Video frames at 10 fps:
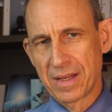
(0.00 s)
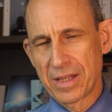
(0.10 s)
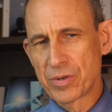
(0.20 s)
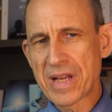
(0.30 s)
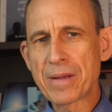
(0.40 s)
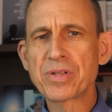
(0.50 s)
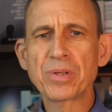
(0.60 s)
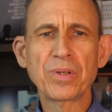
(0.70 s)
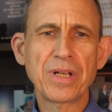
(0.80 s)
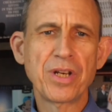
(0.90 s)
There's
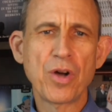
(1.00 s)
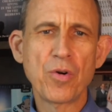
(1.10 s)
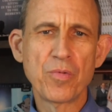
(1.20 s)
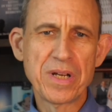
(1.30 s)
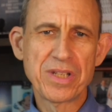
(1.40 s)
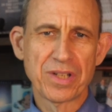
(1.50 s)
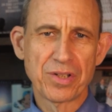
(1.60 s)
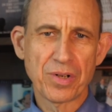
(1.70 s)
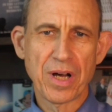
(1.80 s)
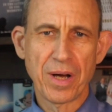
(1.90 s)
absolutely no reason
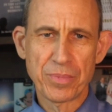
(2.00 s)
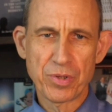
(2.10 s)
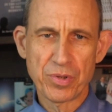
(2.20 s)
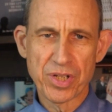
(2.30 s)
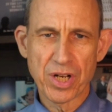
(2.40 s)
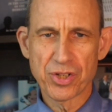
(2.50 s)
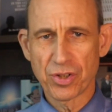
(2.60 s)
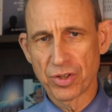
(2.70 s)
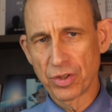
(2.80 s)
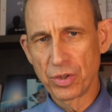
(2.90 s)
to come to such a
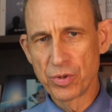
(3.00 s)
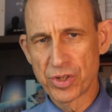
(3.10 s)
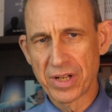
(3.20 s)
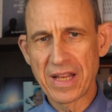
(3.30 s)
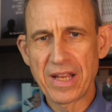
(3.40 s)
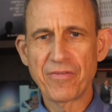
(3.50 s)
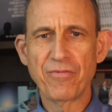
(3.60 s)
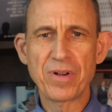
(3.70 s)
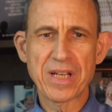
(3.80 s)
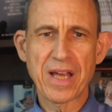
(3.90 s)
conclusion if
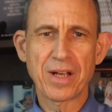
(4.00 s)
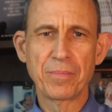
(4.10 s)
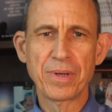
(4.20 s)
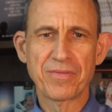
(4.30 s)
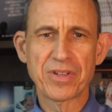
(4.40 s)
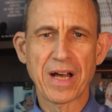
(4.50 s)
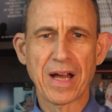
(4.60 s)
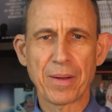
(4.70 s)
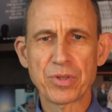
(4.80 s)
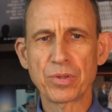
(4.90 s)
we take a bit of
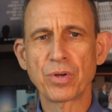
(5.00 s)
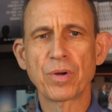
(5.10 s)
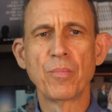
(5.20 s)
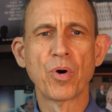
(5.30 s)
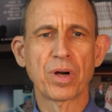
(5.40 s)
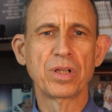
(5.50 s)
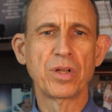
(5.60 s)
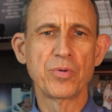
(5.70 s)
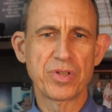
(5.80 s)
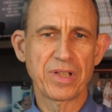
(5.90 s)
time to look more
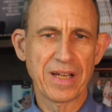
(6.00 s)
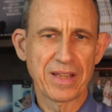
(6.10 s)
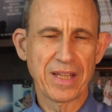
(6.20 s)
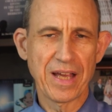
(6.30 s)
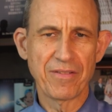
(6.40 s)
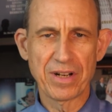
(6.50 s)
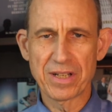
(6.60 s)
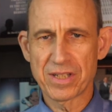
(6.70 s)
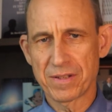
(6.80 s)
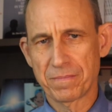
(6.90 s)
closely at the
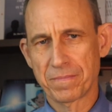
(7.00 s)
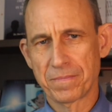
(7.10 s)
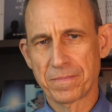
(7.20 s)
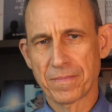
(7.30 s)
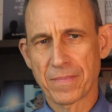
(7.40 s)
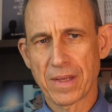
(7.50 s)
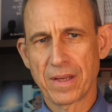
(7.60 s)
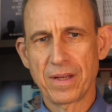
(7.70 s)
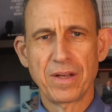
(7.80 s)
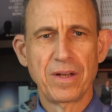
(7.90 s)
evidence.
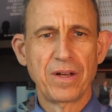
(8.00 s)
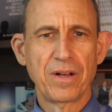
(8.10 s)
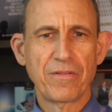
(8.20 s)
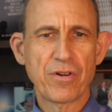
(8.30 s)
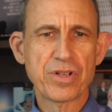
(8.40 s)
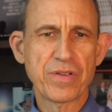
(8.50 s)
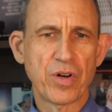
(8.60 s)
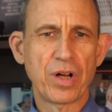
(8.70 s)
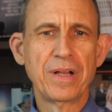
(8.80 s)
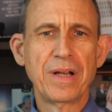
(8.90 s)
First of
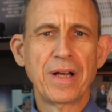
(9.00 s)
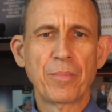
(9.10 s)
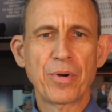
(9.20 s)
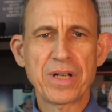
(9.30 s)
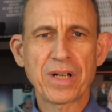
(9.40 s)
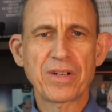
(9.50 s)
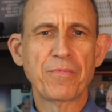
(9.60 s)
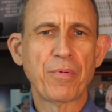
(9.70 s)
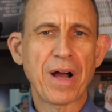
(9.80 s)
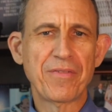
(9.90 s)
all,
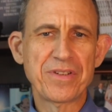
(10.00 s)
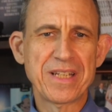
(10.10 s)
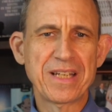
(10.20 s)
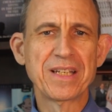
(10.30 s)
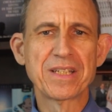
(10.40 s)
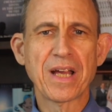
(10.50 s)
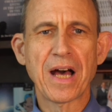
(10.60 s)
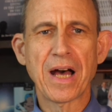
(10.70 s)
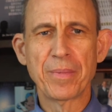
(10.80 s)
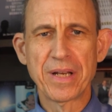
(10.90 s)
predictive prophecy is
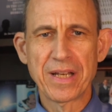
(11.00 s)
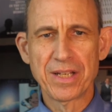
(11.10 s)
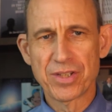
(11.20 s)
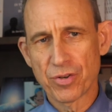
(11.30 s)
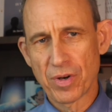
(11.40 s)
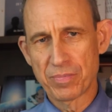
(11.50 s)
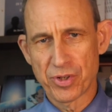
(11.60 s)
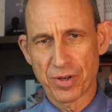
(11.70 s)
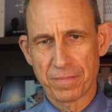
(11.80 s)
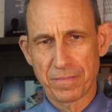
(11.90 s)
common in Scripture.